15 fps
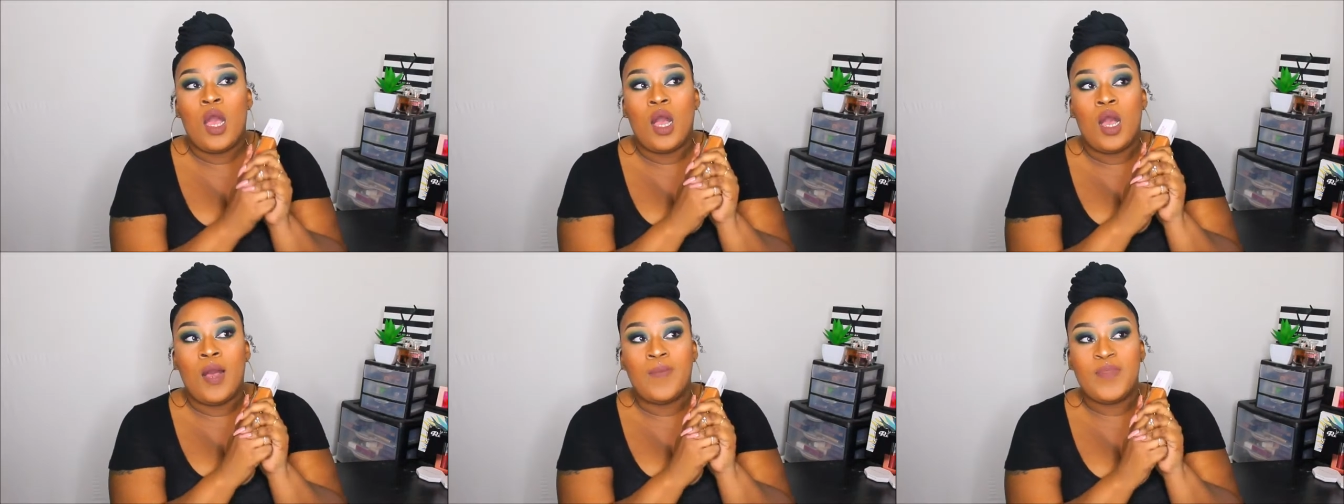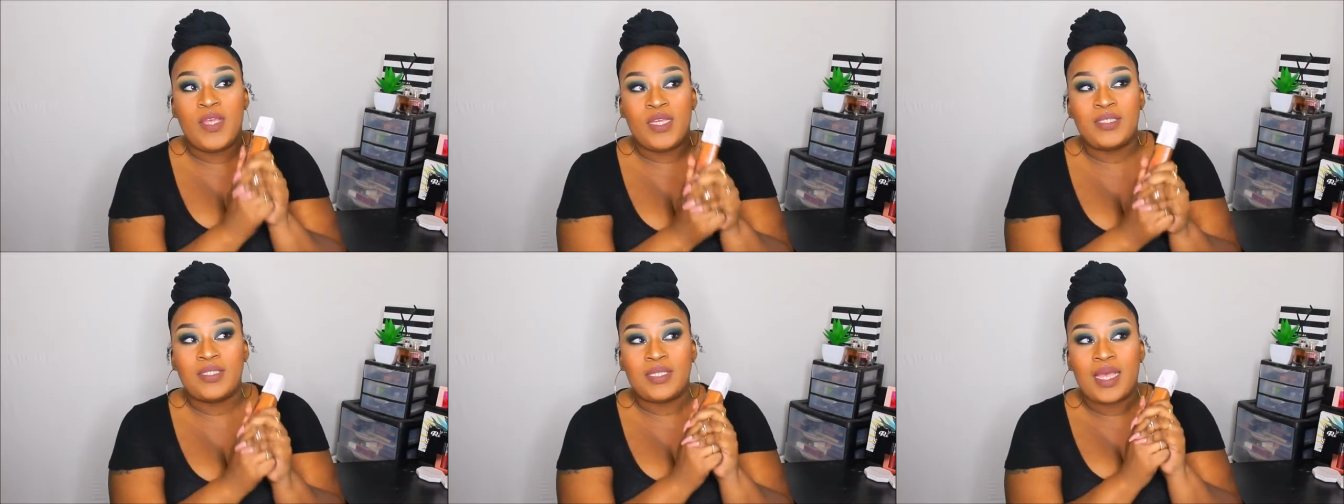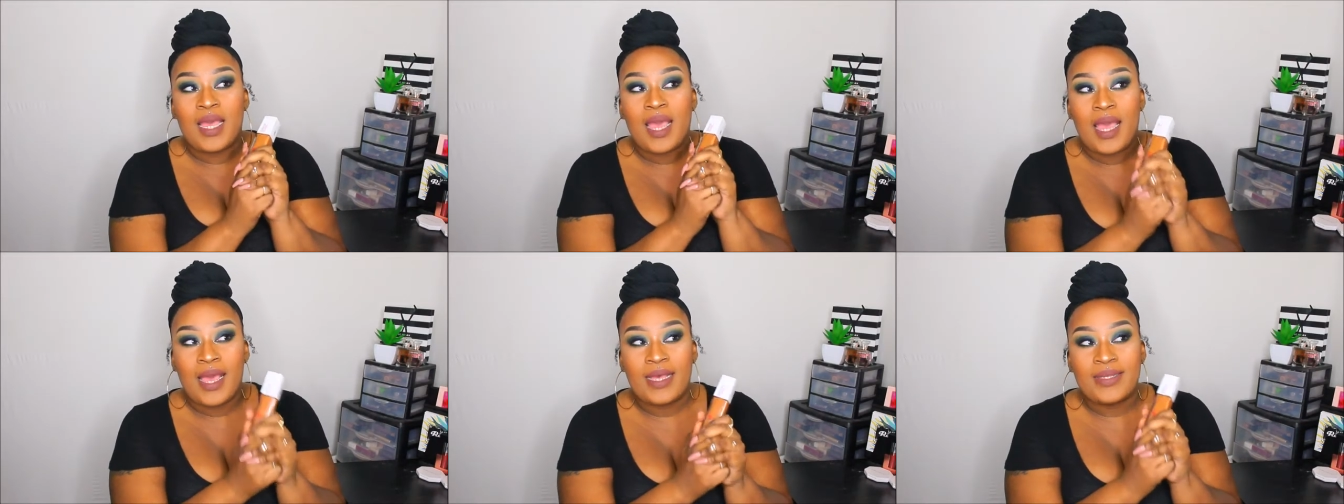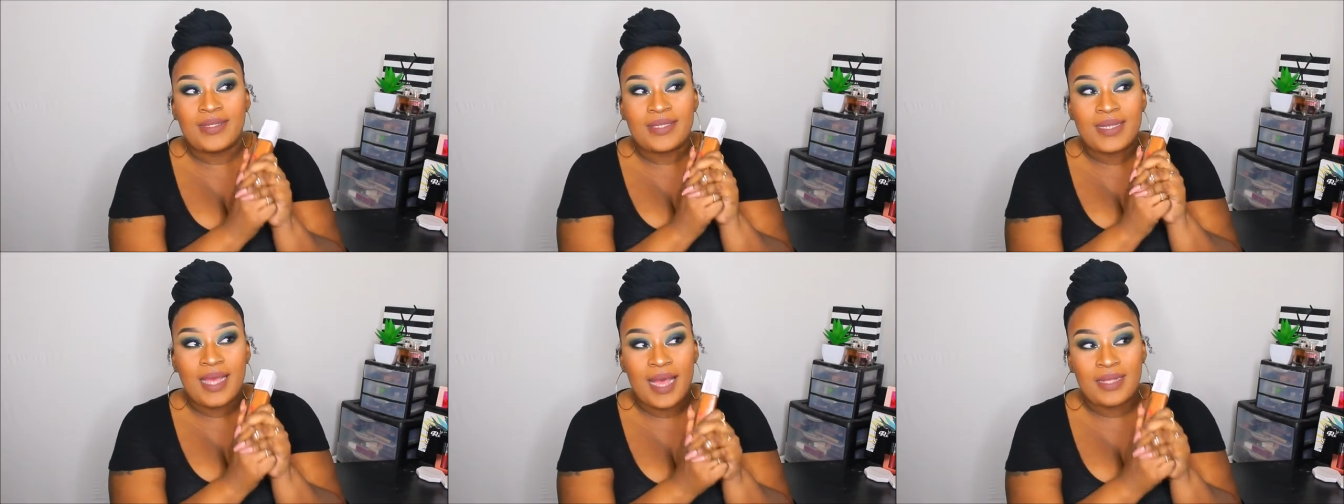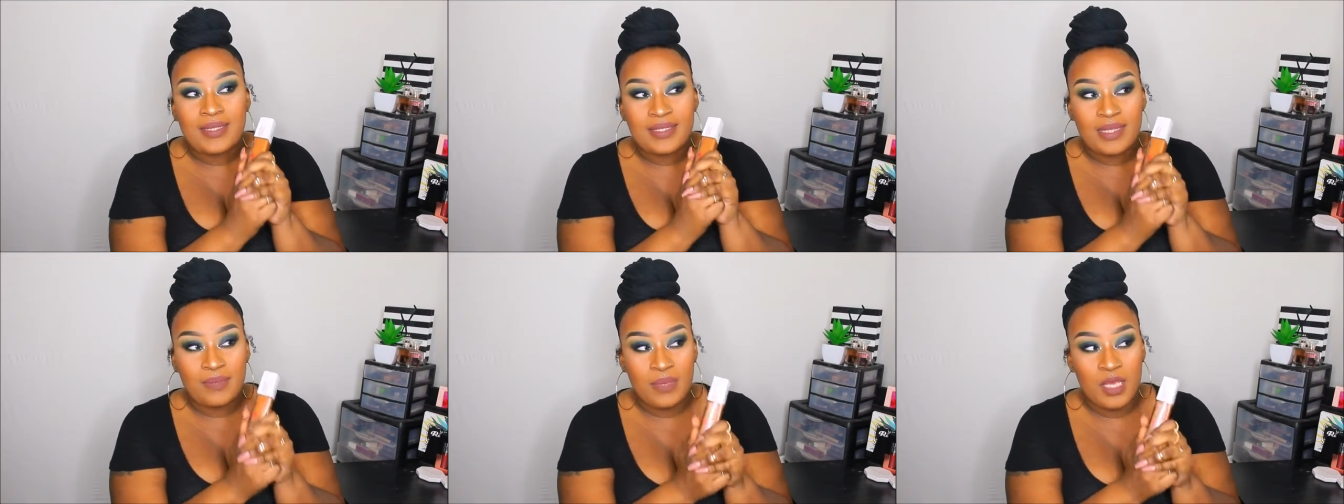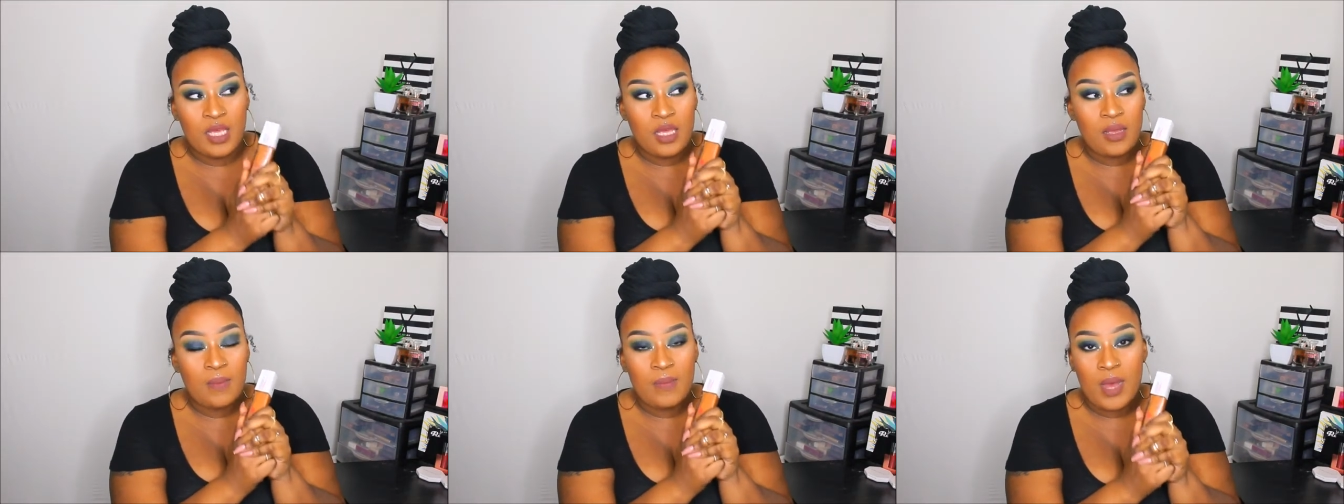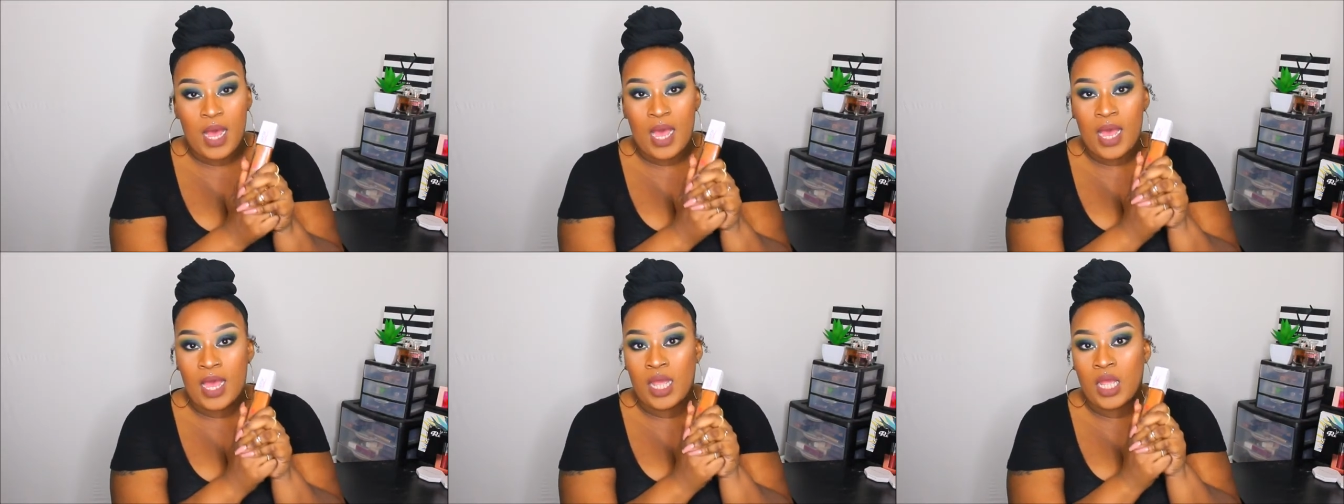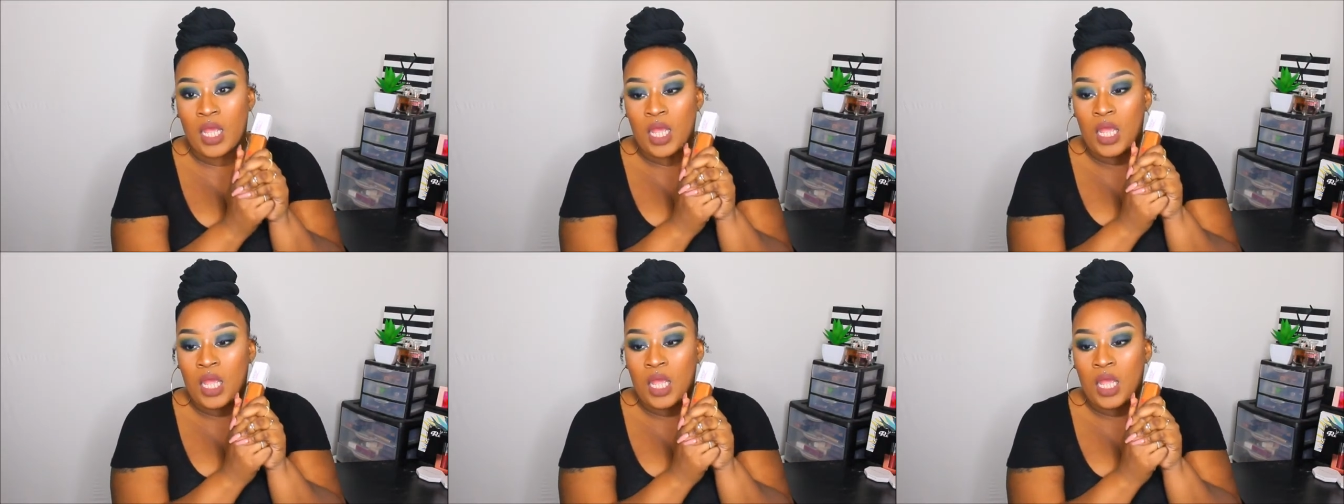Um, this has got to be my